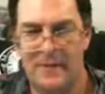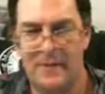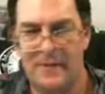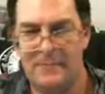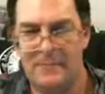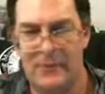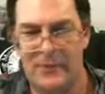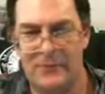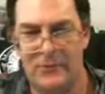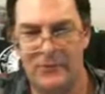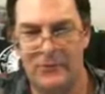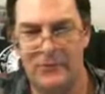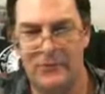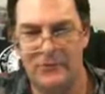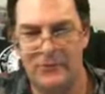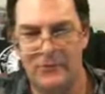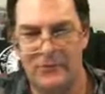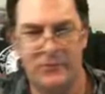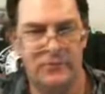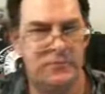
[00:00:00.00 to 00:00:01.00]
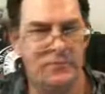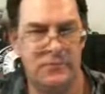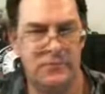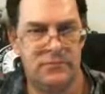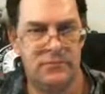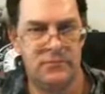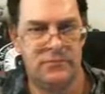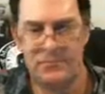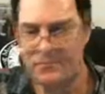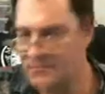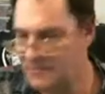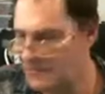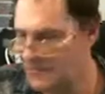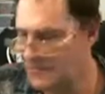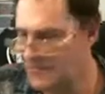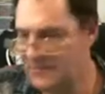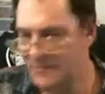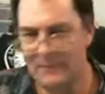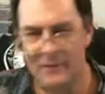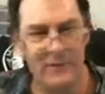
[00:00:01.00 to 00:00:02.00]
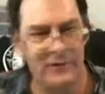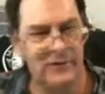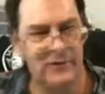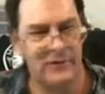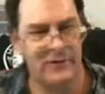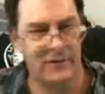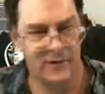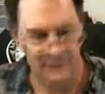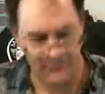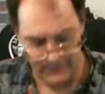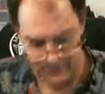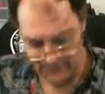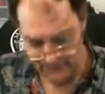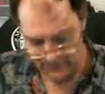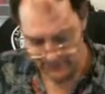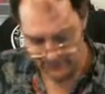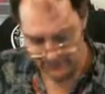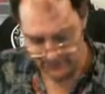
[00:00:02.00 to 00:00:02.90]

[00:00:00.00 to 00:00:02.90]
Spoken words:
Papoose. We'll throw another one in.